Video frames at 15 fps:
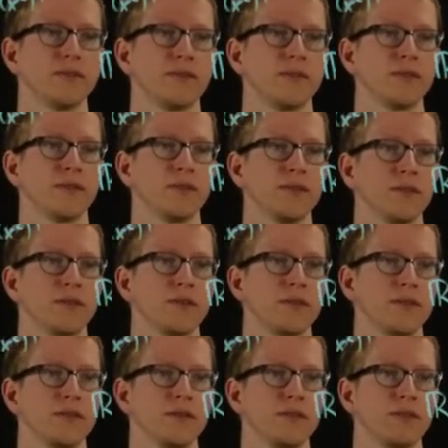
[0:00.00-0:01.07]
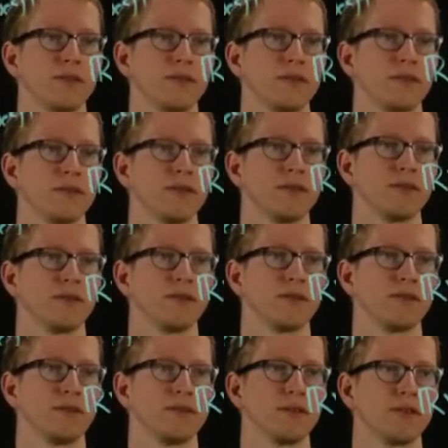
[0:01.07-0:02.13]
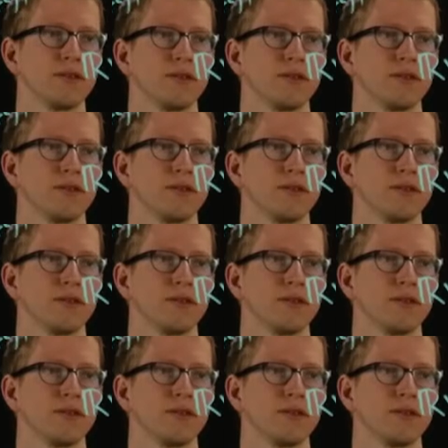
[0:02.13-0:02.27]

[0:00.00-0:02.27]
(no one is talking)